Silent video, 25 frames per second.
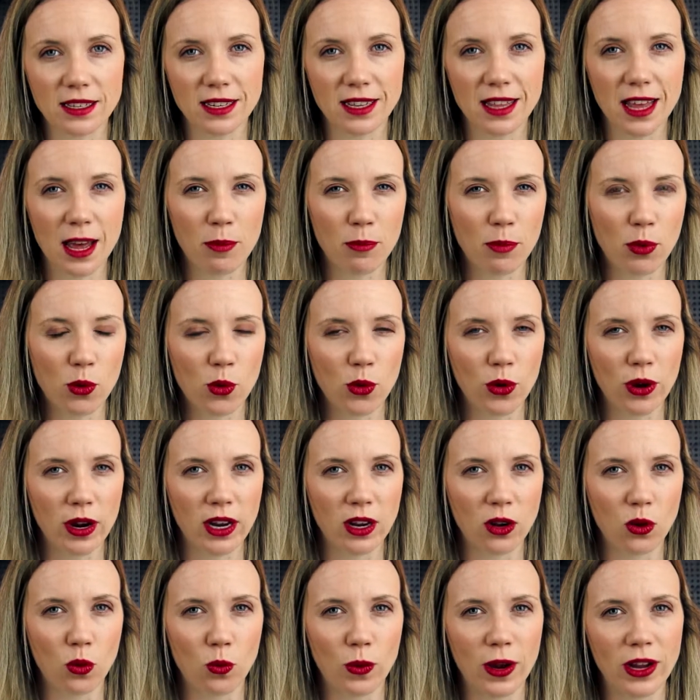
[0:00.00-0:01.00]
to that
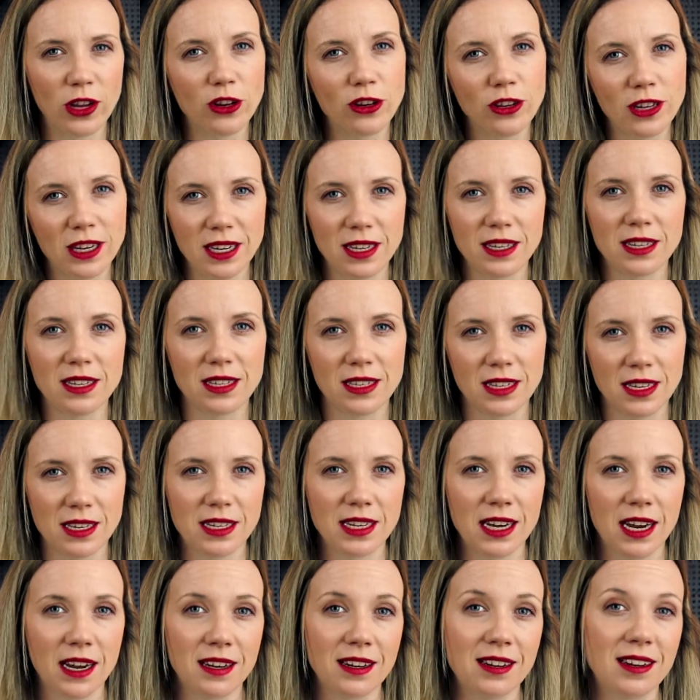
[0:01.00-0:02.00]
point where you need to sit
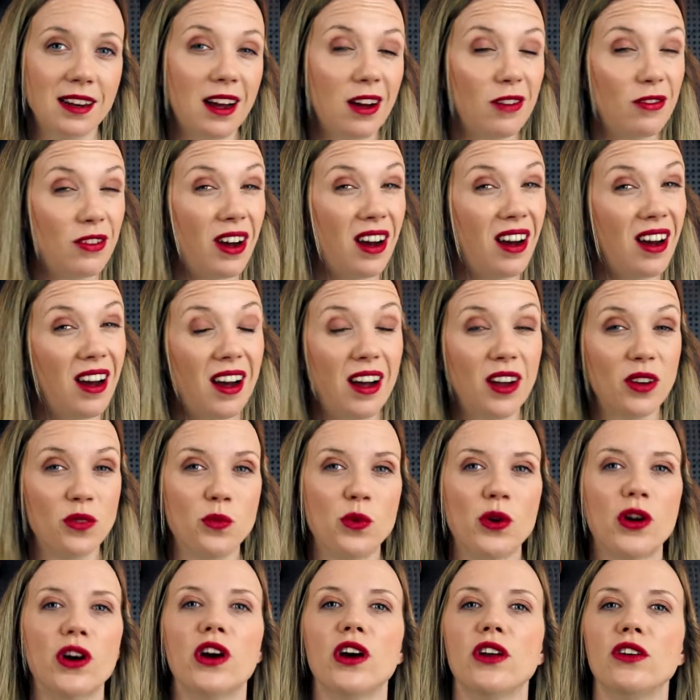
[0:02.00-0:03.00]
down and have a hard
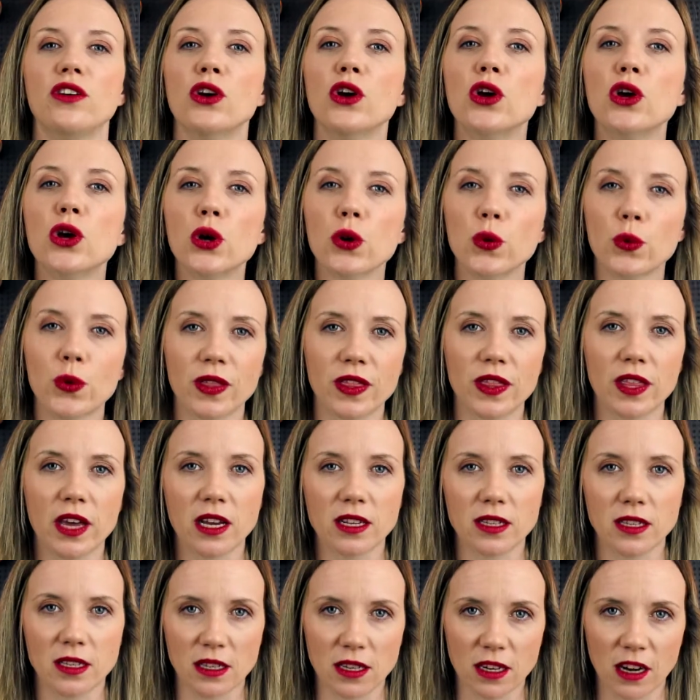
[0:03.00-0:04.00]
word with
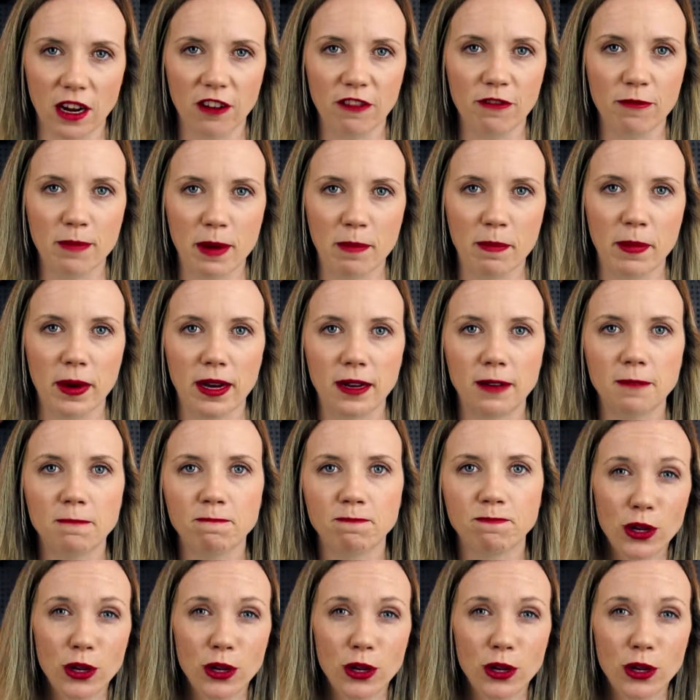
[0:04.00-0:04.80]
that staff member.